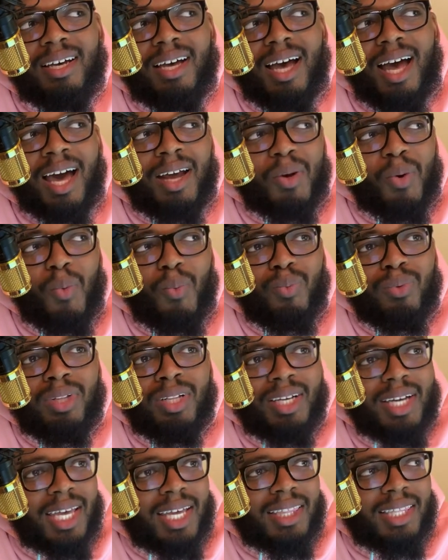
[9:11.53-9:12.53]
I don't
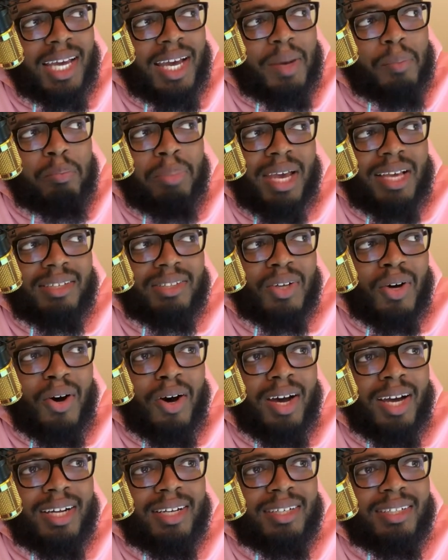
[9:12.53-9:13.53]
look at that based
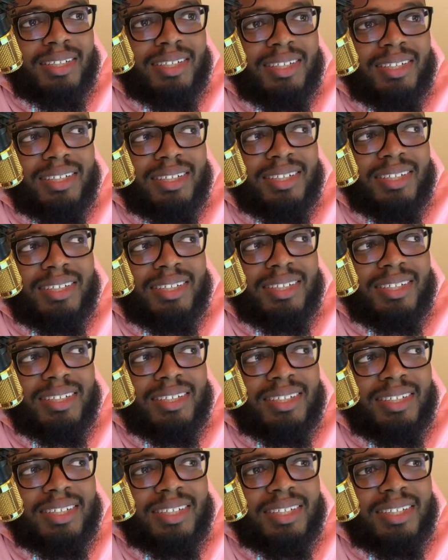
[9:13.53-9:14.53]
on
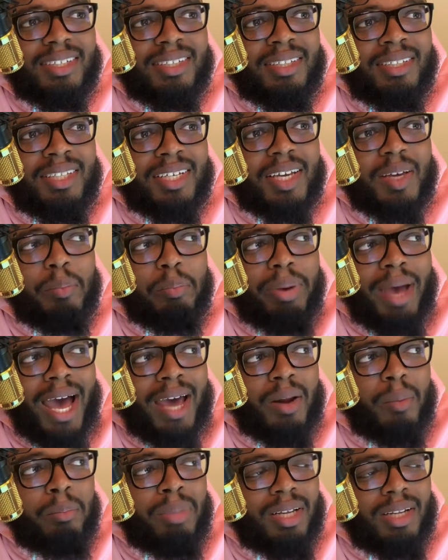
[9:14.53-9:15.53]
the
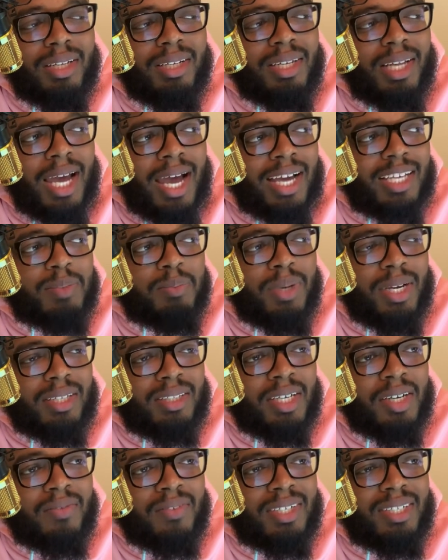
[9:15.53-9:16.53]
compatibility
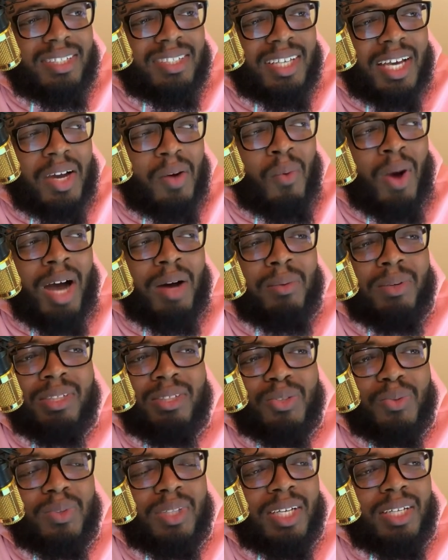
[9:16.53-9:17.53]
aspect of it. It's like, why would
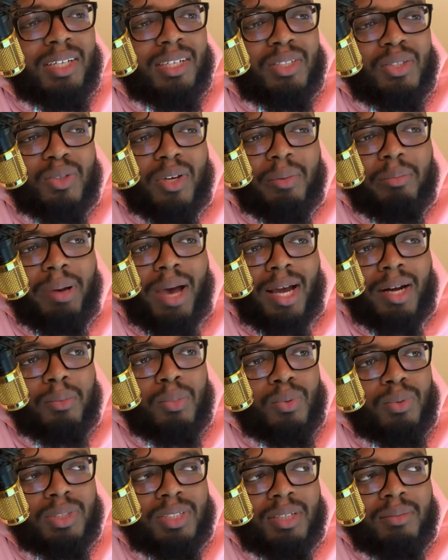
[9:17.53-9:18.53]
you think that you're
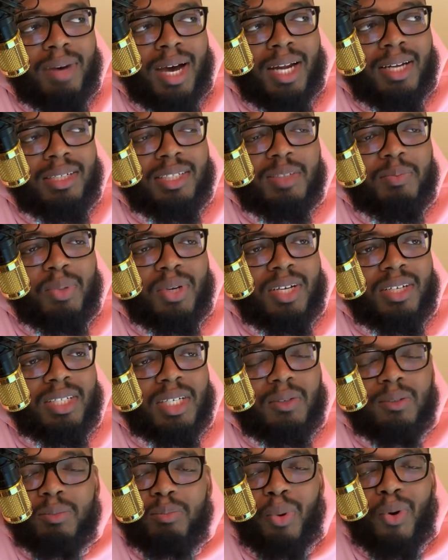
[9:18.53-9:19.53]
compatible with somebody just because they
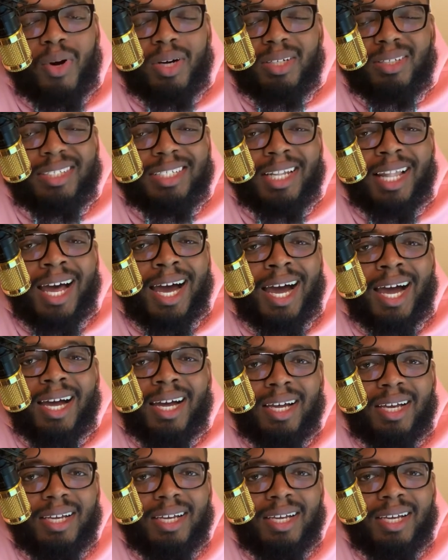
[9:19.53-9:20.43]
were born in July?